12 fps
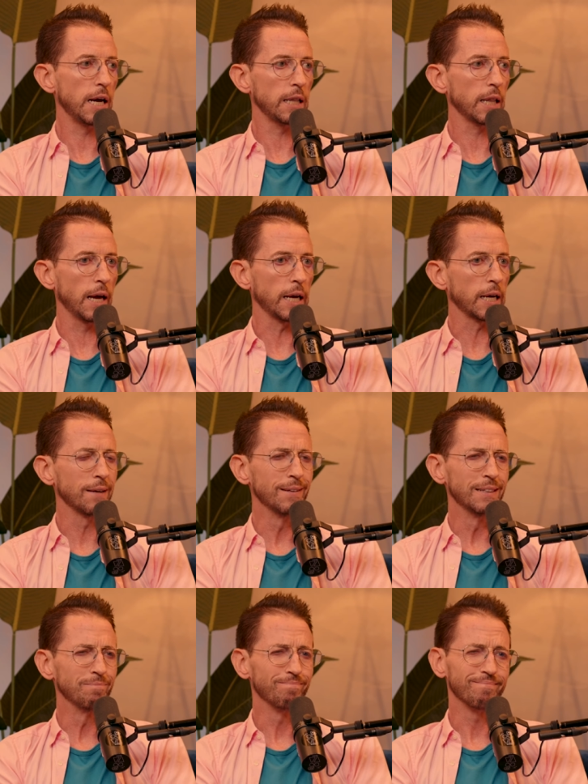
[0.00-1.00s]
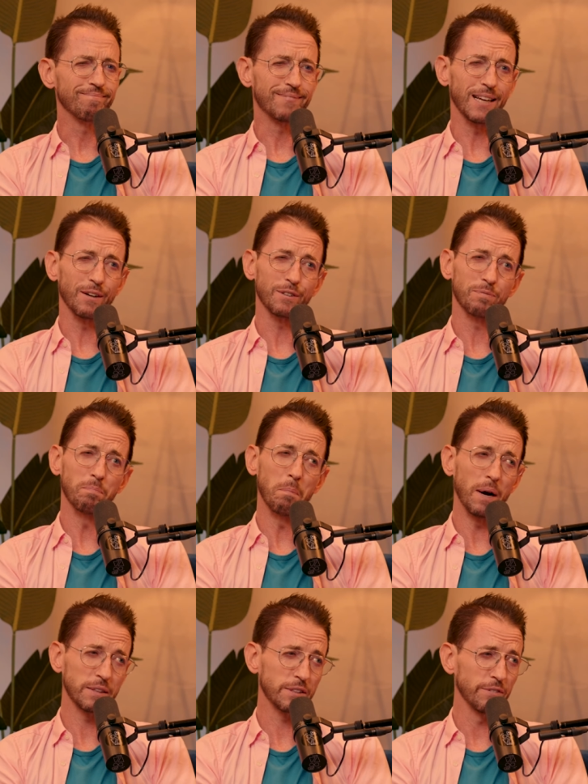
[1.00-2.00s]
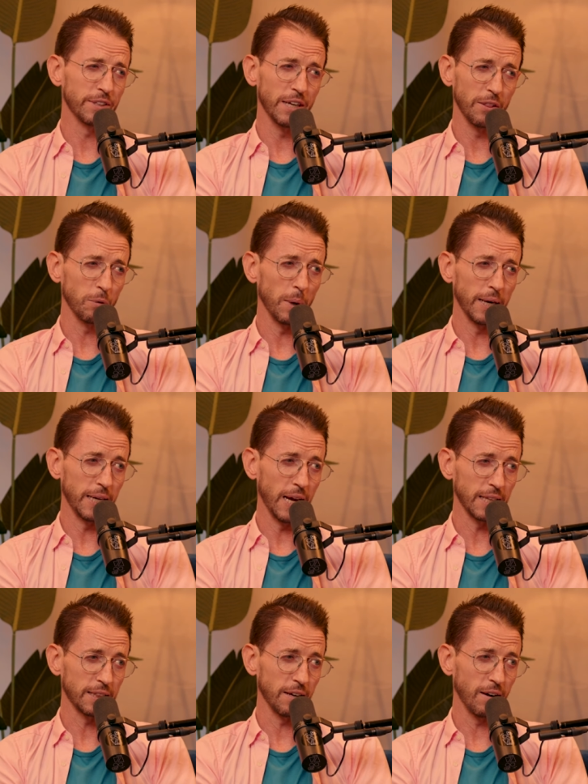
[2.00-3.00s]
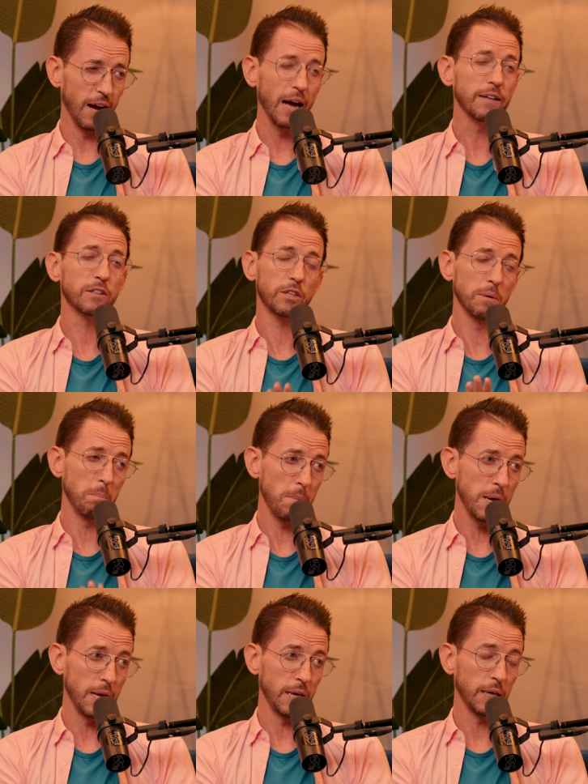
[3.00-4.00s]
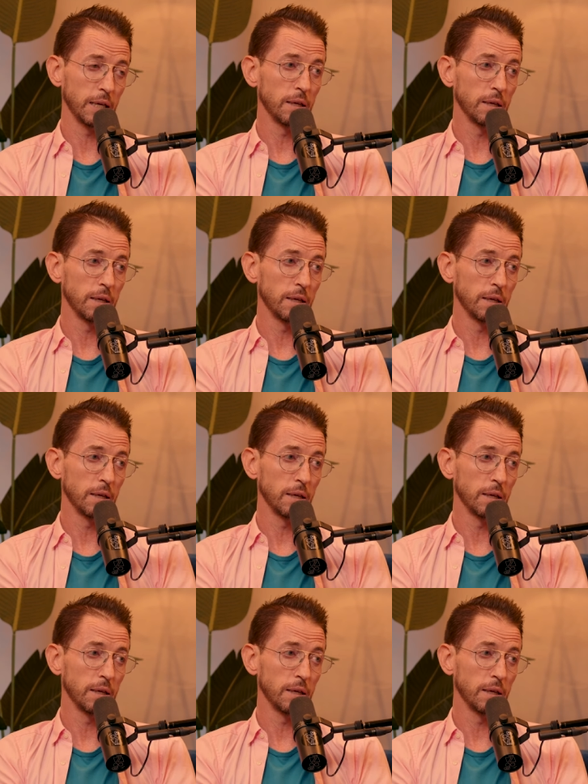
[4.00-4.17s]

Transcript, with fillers: not like there's much of another way to get there. I to me,